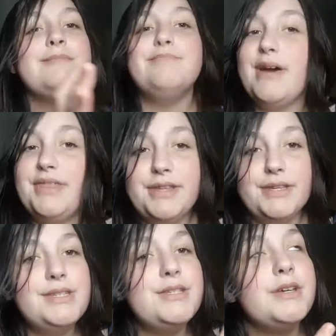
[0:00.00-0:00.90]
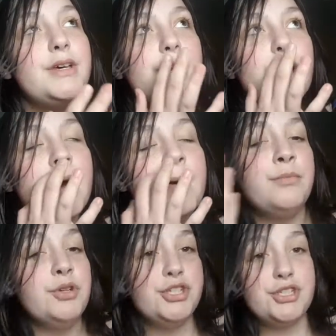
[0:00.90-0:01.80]
method,
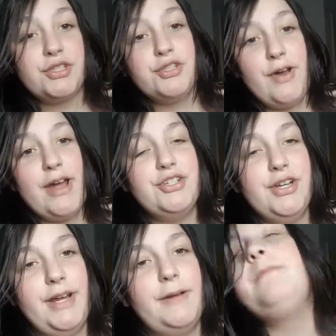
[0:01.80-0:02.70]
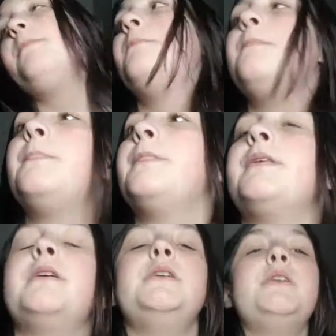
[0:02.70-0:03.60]
which is the stretching.
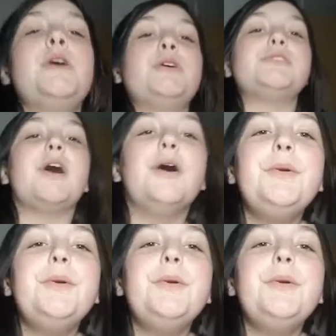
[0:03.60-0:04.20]
So